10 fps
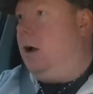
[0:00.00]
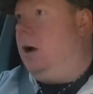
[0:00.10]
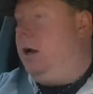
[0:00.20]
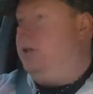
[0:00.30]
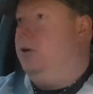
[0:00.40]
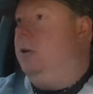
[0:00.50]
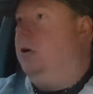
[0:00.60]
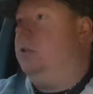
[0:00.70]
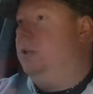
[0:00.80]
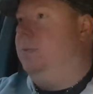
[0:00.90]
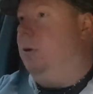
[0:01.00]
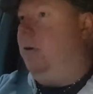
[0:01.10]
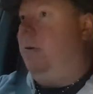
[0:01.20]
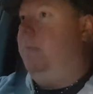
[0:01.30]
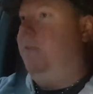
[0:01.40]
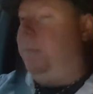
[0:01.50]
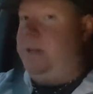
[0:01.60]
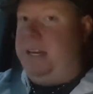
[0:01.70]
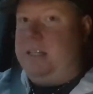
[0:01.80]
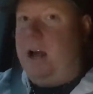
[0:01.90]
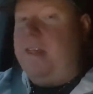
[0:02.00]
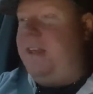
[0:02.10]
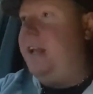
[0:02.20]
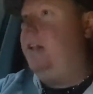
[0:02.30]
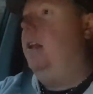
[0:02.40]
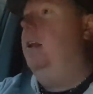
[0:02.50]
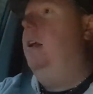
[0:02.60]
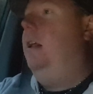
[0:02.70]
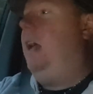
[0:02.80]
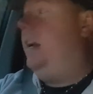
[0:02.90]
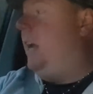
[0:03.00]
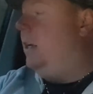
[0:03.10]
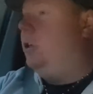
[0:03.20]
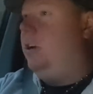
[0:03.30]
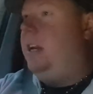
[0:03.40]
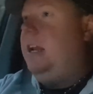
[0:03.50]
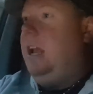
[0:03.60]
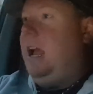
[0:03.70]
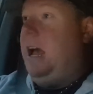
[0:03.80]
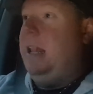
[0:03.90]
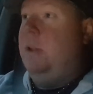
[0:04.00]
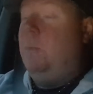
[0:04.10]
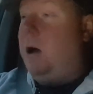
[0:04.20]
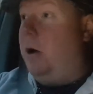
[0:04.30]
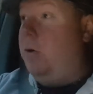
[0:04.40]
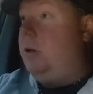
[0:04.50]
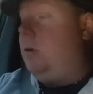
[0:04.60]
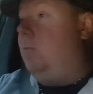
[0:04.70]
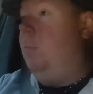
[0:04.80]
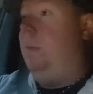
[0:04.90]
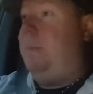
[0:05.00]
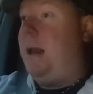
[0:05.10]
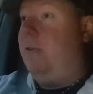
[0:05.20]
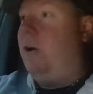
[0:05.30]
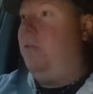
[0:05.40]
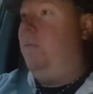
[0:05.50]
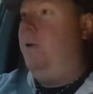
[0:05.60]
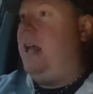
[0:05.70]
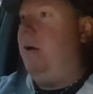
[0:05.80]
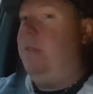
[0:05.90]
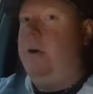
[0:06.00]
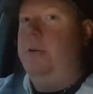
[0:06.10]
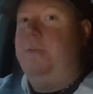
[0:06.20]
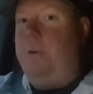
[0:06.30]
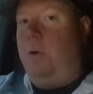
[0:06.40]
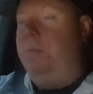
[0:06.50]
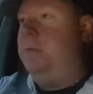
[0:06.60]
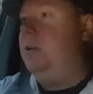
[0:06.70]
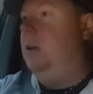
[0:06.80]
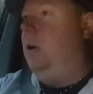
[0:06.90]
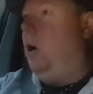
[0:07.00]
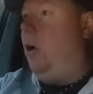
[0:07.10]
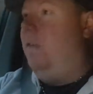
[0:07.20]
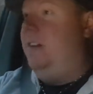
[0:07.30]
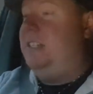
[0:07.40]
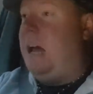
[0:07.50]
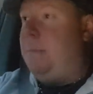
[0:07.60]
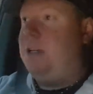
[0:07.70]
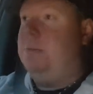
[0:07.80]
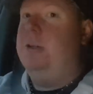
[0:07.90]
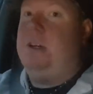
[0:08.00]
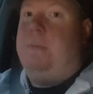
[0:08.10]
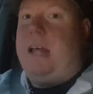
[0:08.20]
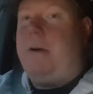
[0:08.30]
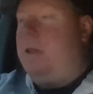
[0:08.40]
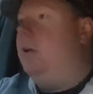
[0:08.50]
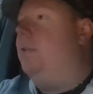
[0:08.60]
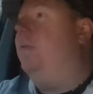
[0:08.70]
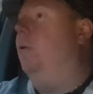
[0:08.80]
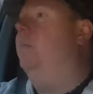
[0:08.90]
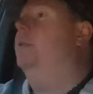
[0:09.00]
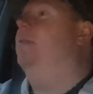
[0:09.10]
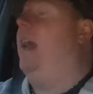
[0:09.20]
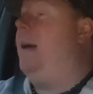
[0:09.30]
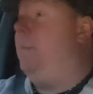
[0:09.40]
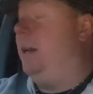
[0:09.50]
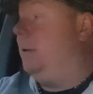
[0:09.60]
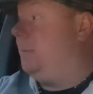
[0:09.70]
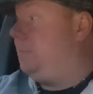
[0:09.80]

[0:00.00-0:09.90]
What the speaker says: I do not support FOBTs. I think our country and the world would be better off without those forms of establishment and without those forms of gambling.